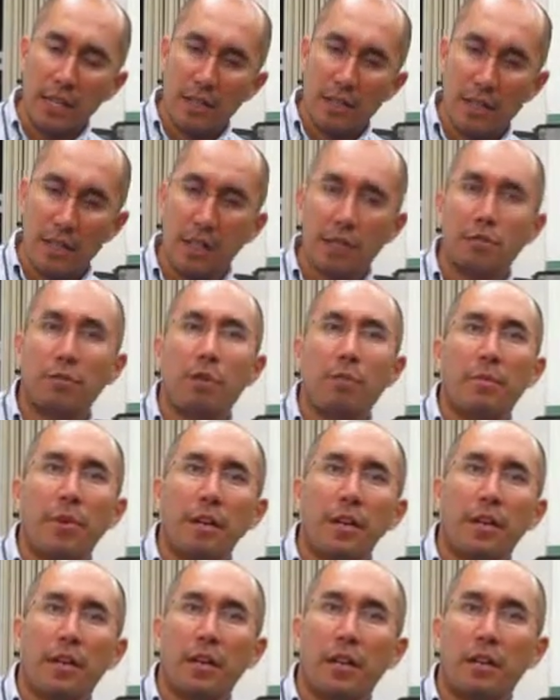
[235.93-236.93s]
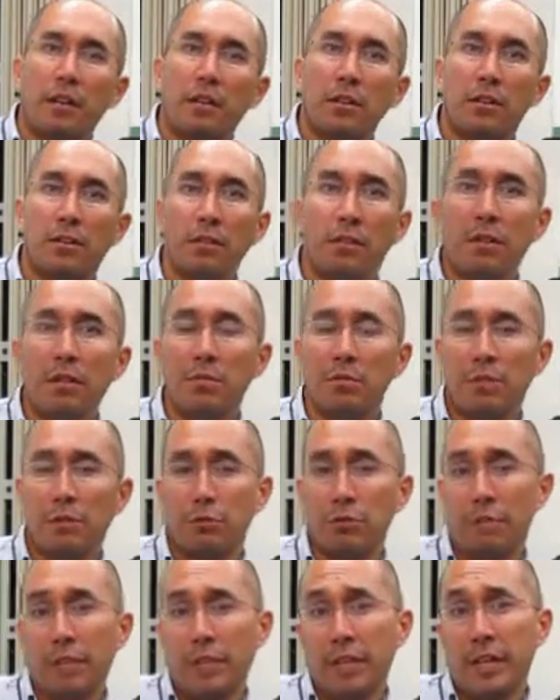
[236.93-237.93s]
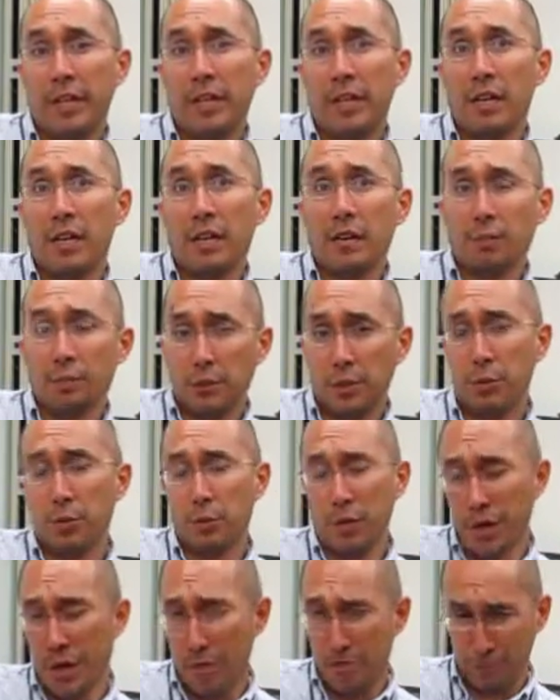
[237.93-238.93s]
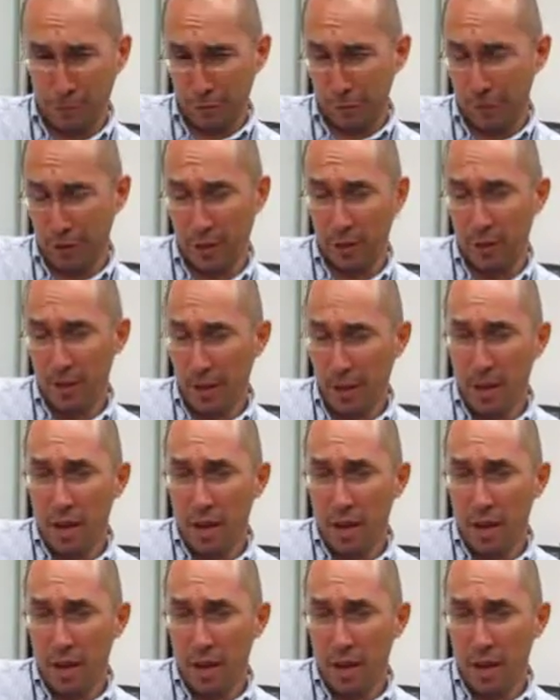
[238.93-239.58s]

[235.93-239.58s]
Central America, not only Mesoamerica, which we have three